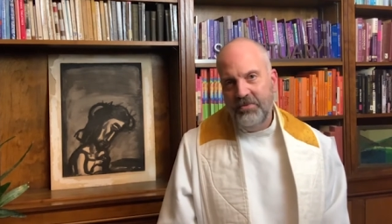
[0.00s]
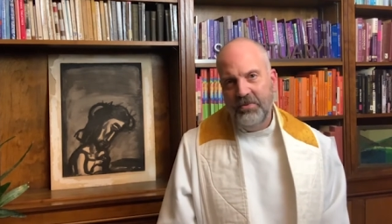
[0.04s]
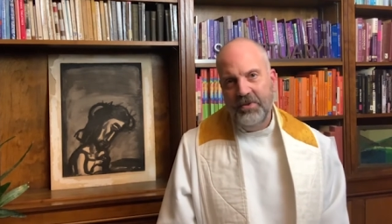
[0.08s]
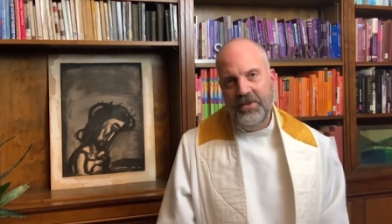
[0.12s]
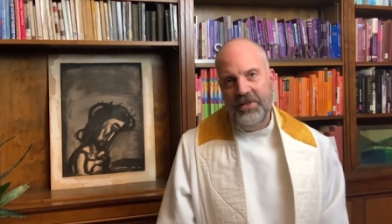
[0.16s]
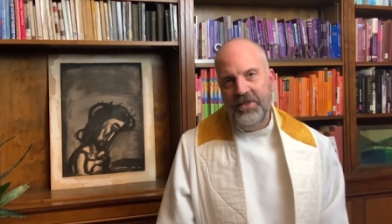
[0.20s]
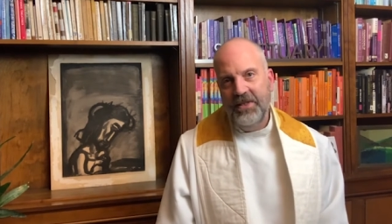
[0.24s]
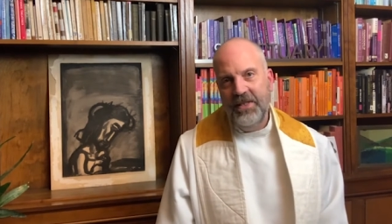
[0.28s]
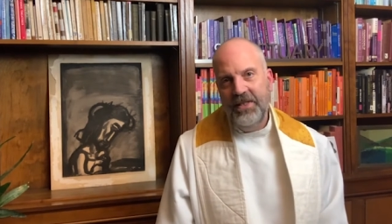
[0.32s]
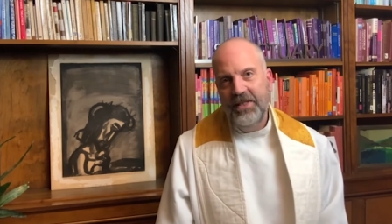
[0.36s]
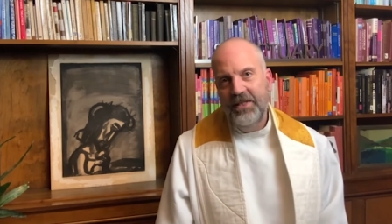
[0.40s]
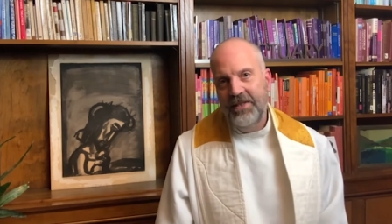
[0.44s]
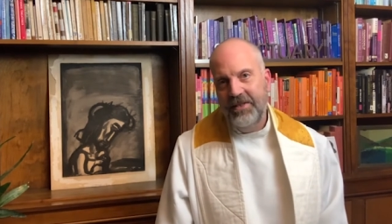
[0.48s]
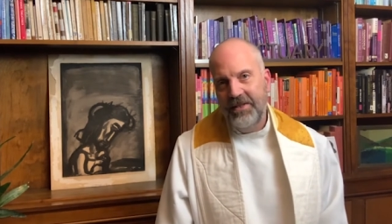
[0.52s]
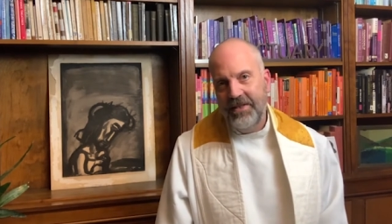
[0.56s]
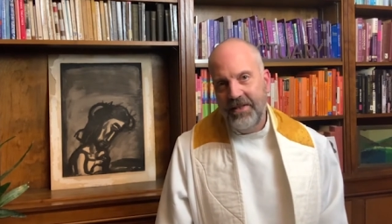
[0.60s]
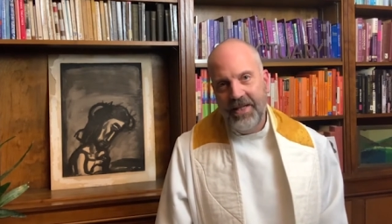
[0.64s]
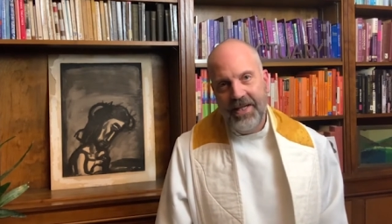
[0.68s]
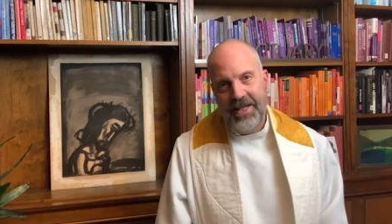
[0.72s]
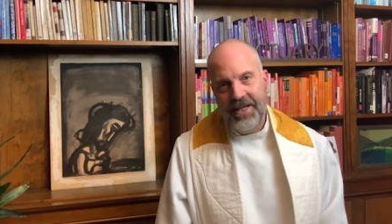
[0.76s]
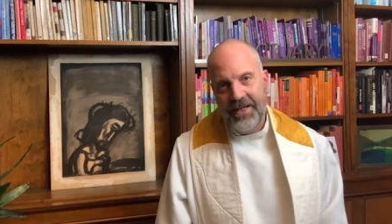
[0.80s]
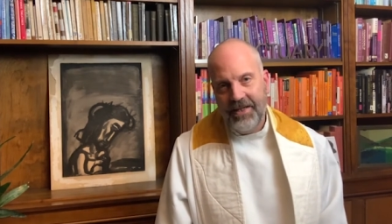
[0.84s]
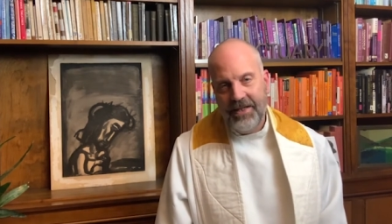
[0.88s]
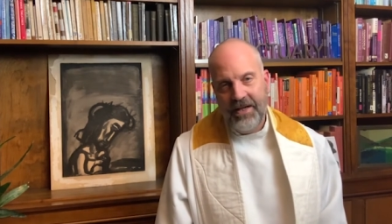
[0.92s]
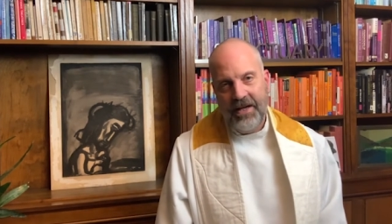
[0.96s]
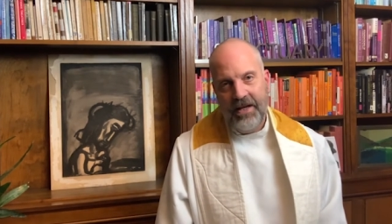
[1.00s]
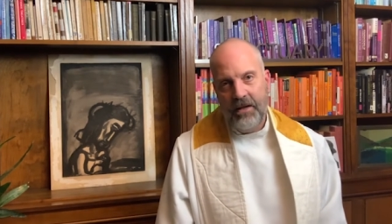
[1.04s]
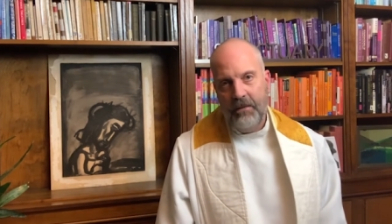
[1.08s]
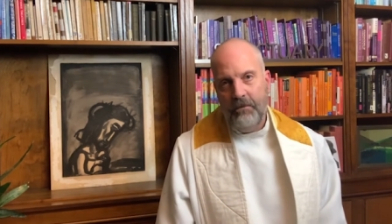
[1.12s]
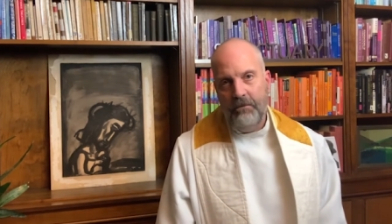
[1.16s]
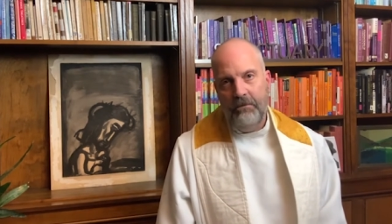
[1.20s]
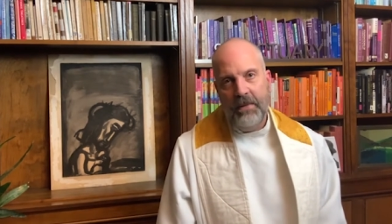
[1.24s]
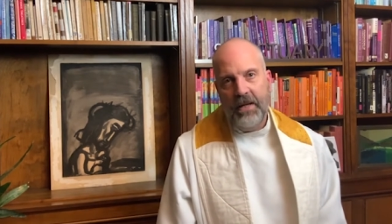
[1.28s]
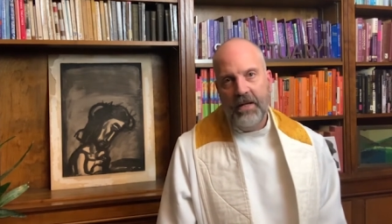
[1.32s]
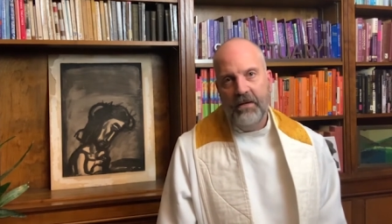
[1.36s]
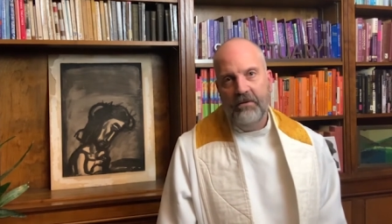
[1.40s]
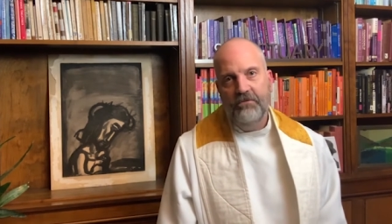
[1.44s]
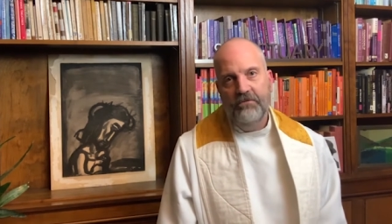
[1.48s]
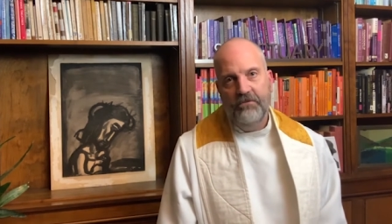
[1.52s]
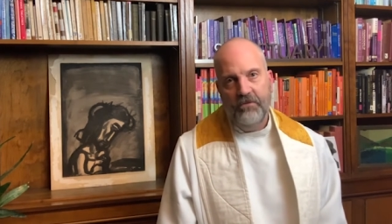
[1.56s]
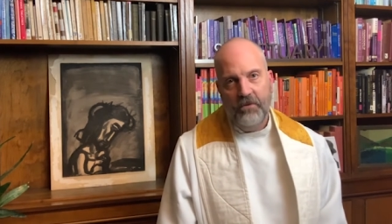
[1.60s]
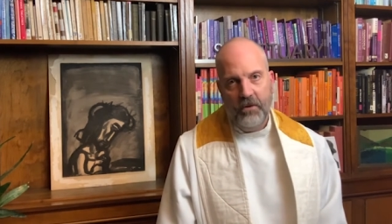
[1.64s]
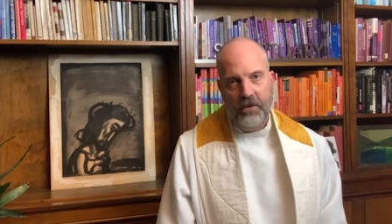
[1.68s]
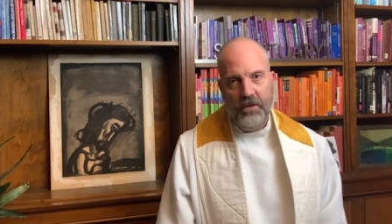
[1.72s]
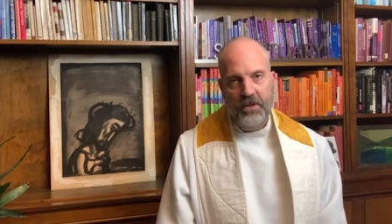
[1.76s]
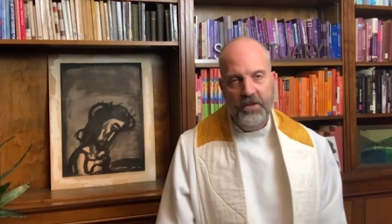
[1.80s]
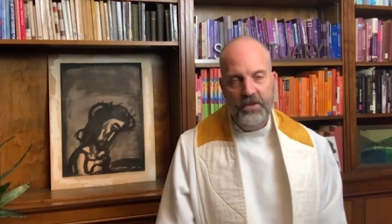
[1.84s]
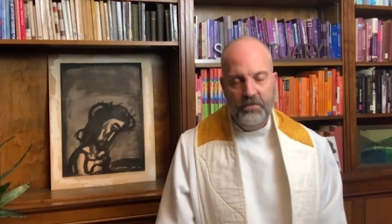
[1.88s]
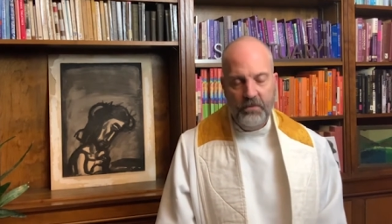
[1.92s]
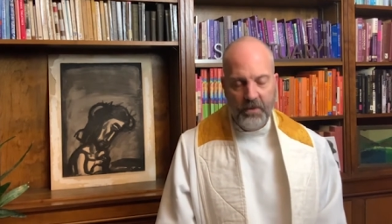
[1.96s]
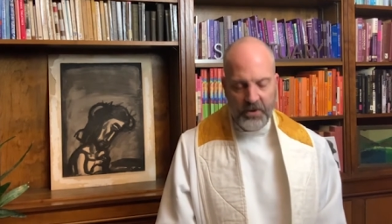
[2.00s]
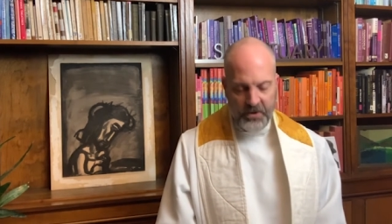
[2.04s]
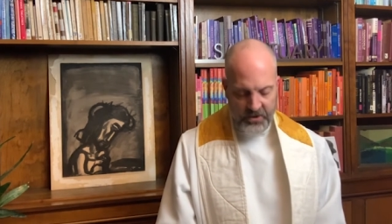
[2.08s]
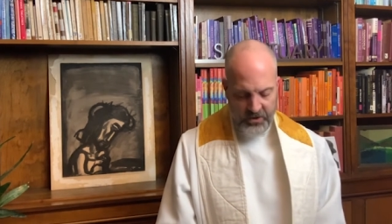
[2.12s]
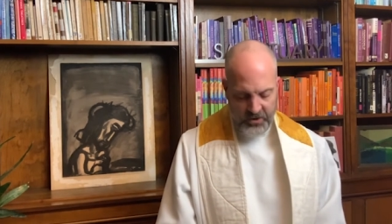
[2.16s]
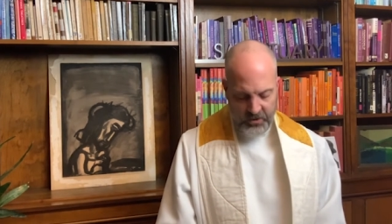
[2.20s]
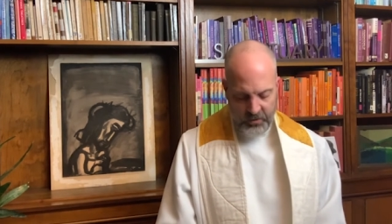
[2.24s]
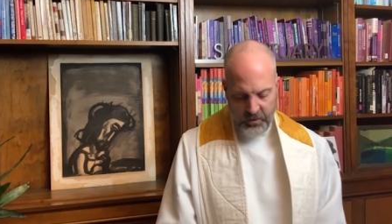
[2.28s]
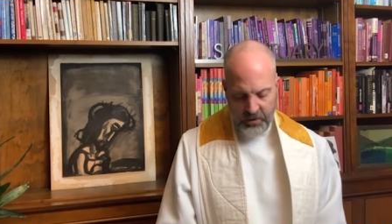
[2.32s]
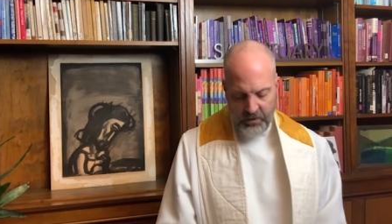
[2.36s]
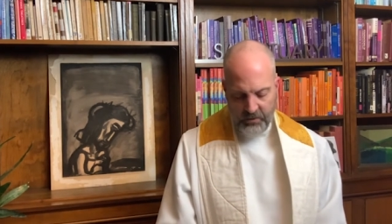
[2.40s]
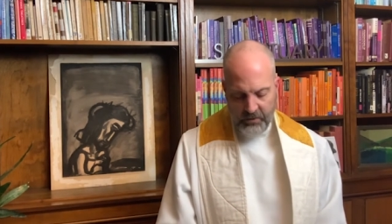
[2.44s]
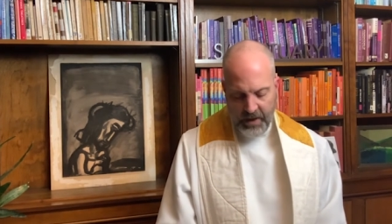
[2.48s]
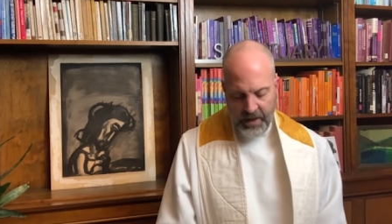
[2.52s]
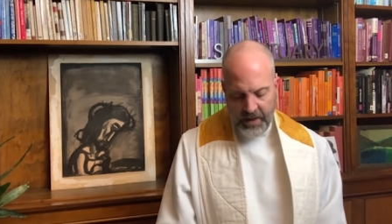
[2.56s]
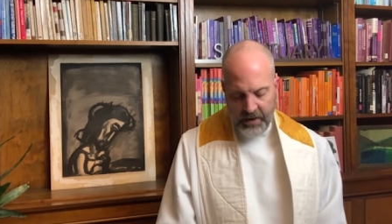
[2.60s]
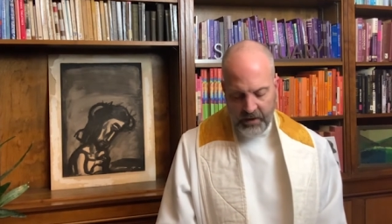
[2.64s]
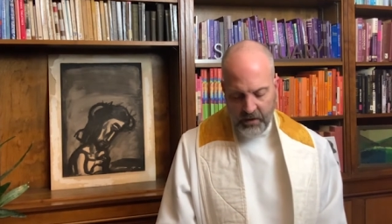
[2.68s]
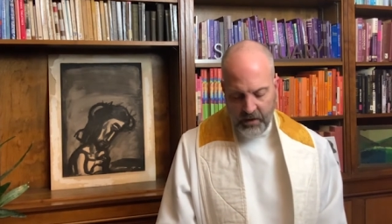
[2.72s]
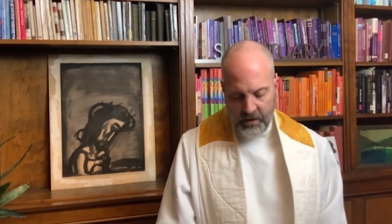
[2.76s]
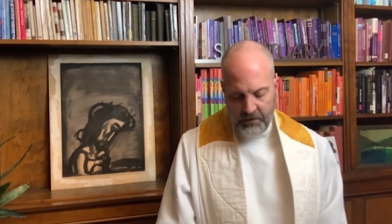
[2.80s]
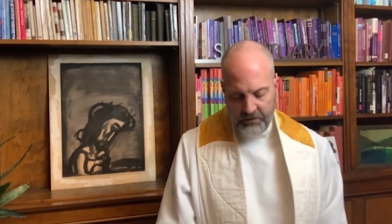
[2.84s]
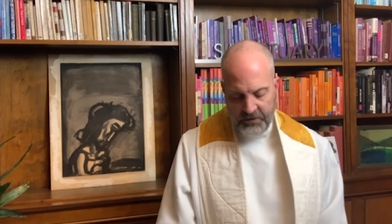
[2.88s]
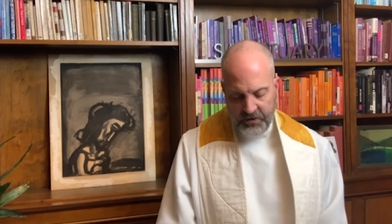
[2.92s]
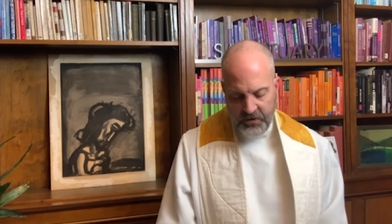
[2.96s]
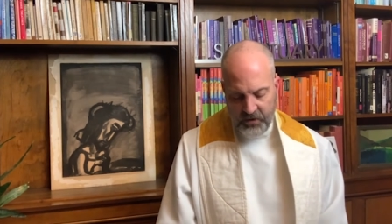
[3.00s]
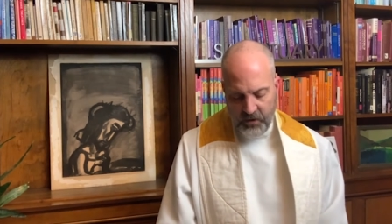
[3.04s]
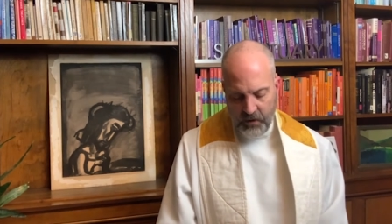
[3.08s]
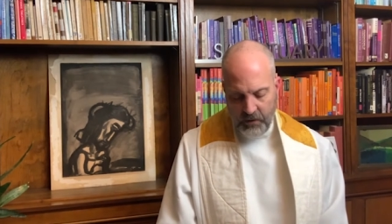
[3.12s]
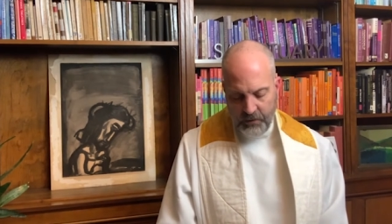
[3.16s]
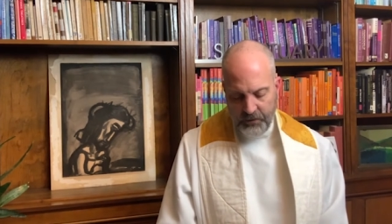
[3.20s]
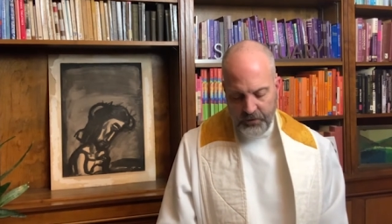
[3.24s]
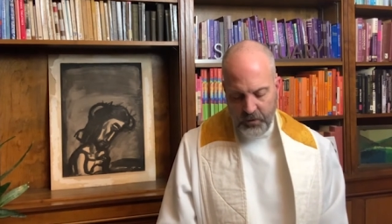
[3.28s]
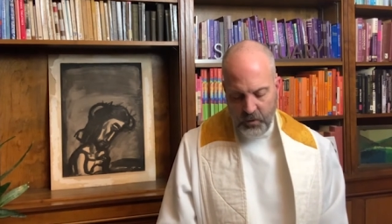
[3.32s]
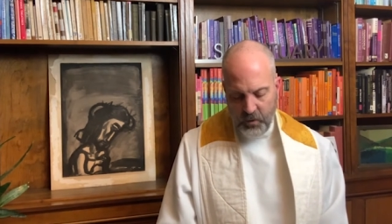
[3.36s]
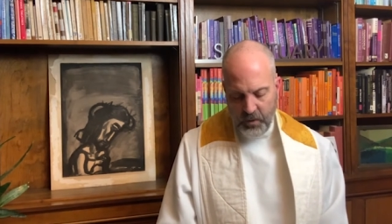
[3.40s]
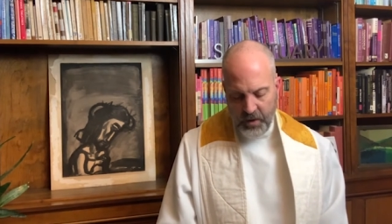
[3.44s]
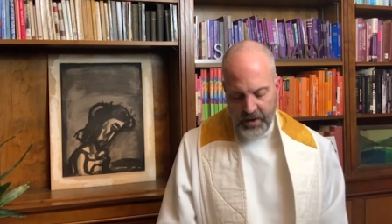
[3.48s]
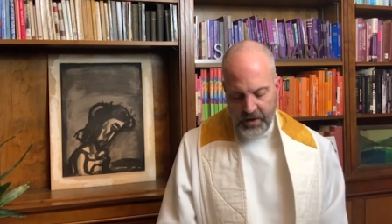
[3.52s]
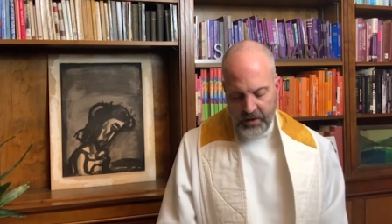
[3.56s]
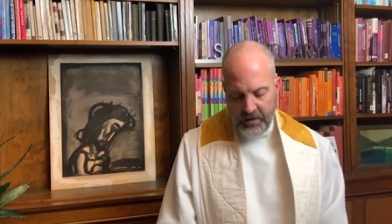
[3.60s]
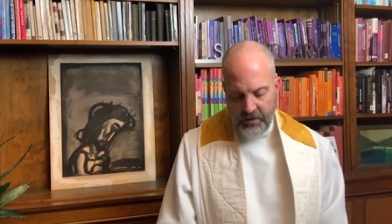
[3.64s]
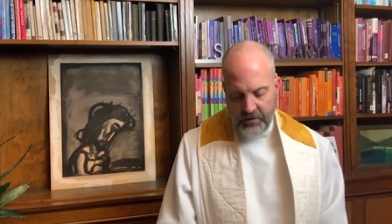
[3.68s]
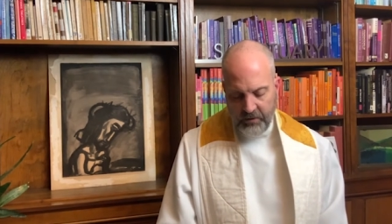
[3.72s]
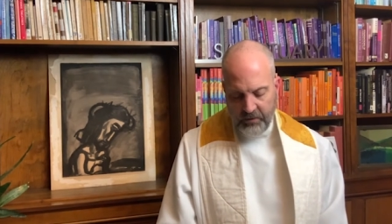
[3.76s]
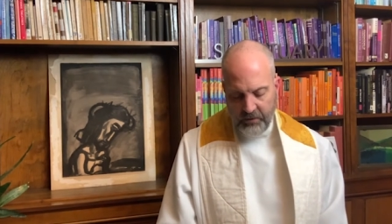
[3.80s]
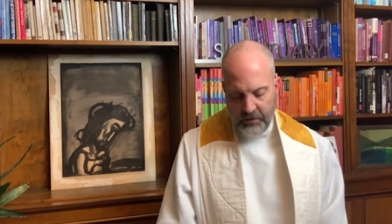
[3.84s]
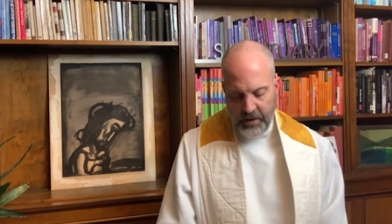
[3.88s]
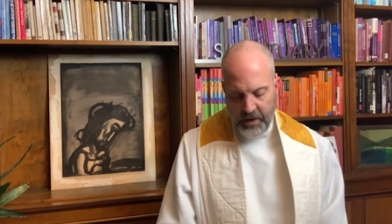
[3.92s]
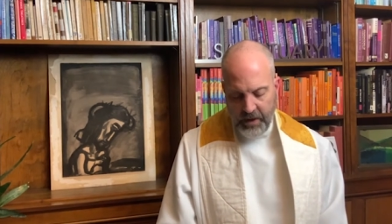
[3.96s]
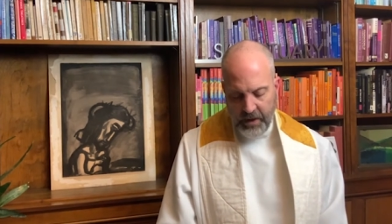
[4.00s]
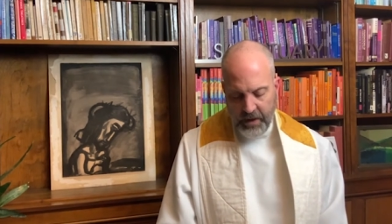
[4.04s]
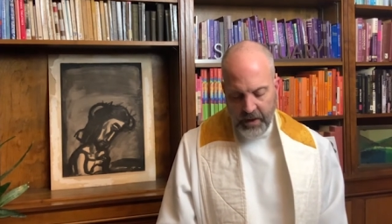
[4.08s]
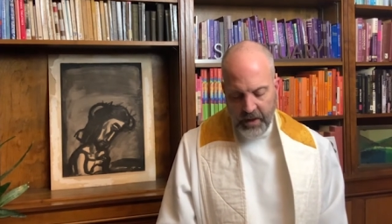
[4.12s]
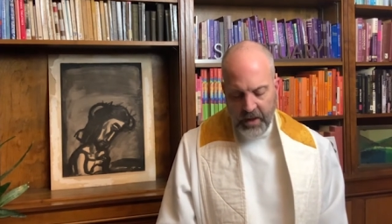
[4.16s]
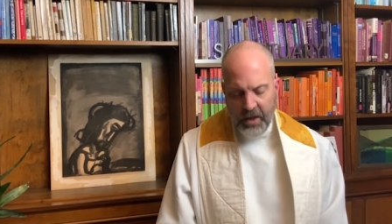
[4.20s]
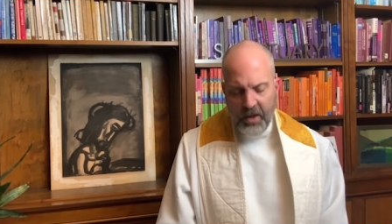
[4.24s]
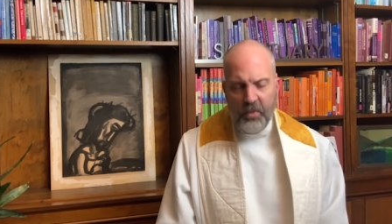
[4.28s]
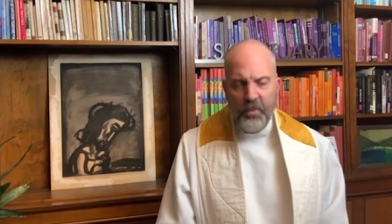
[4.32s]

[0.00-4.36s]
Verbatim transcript: resist that kind of metaphor as much as we might love Psalm 23.